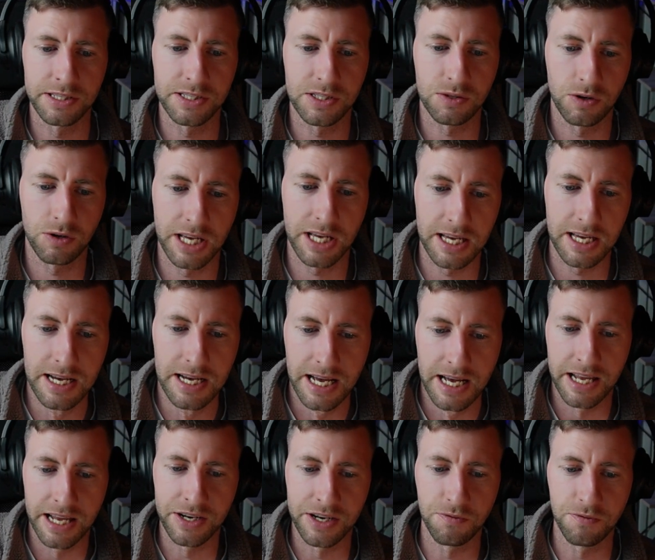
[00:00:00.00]
So are they
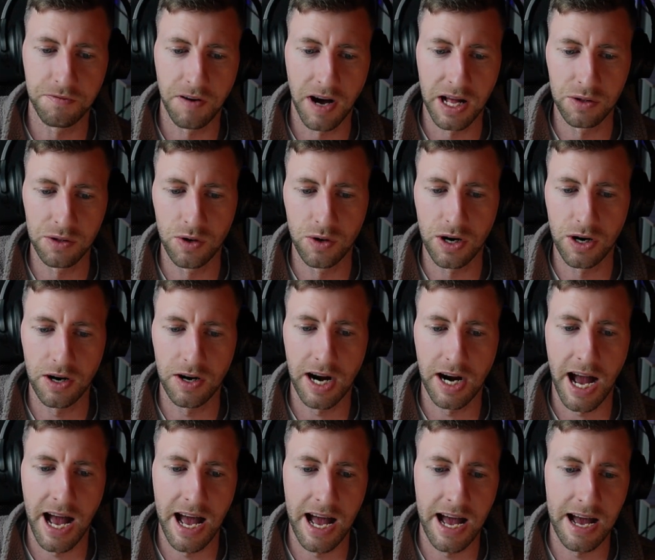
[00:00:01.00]
a new
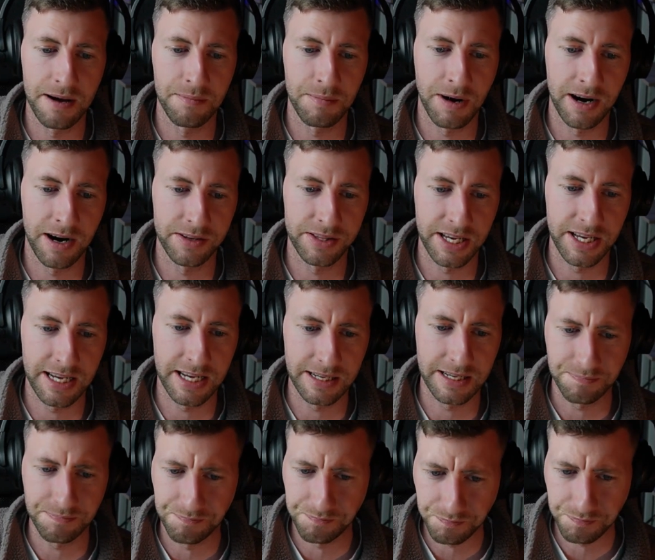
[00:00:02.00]
follower? Are
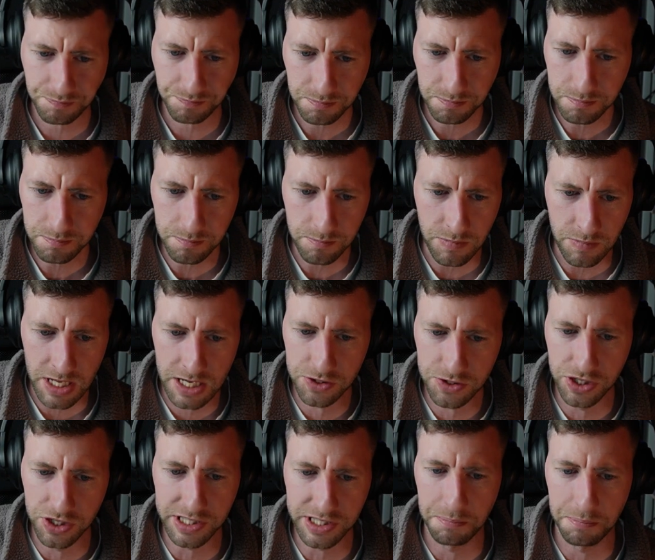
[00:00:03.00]
they
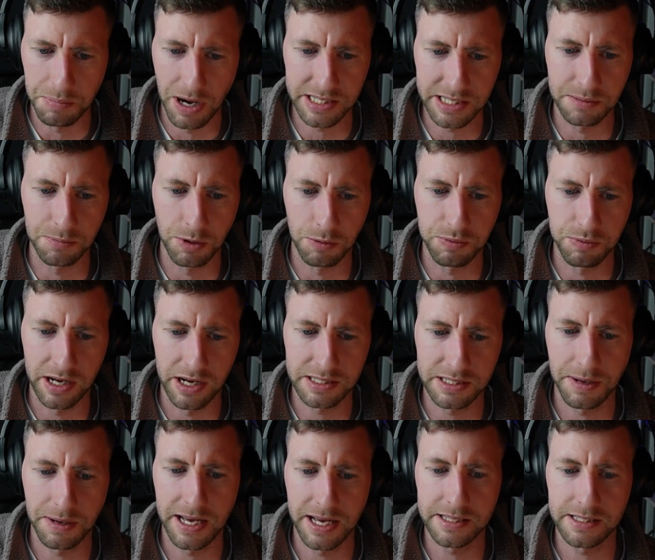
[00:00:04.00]
just a possible
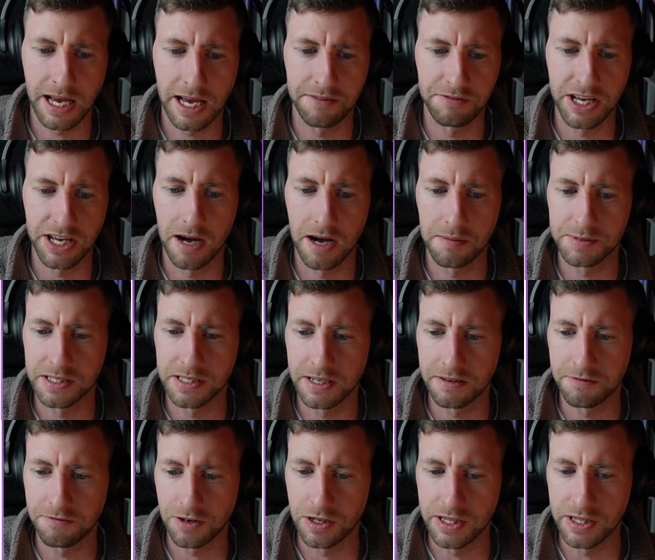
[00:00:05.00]
prospect? Have they opted in
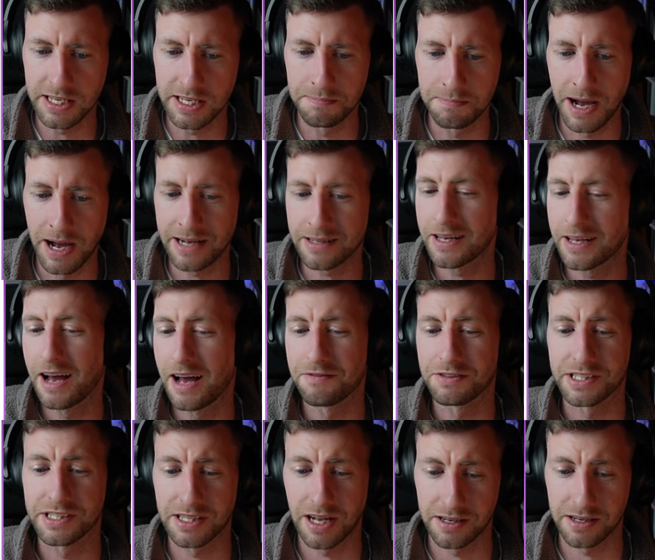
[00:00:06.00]
for a lead magnet? Have you
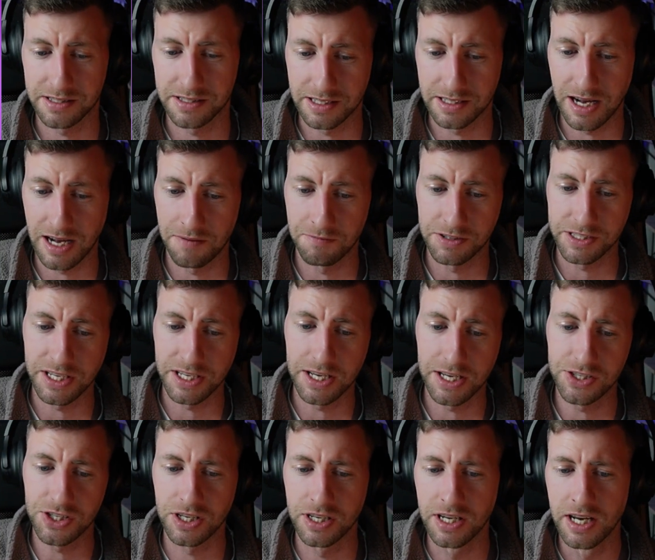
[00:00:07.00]
started the
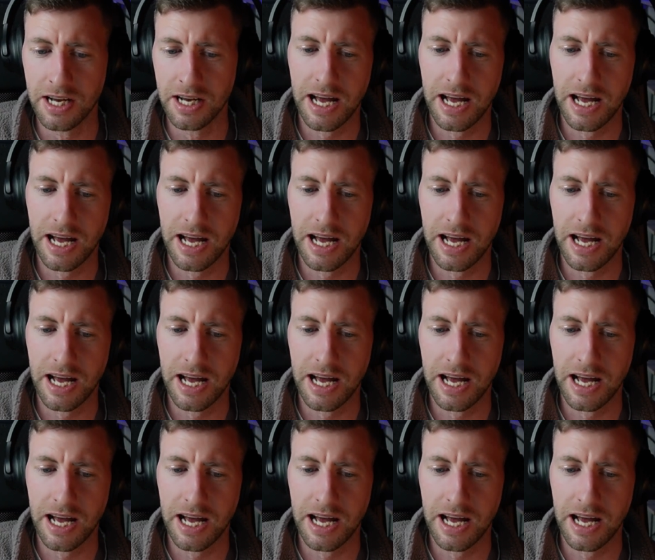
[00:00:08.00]
conversation?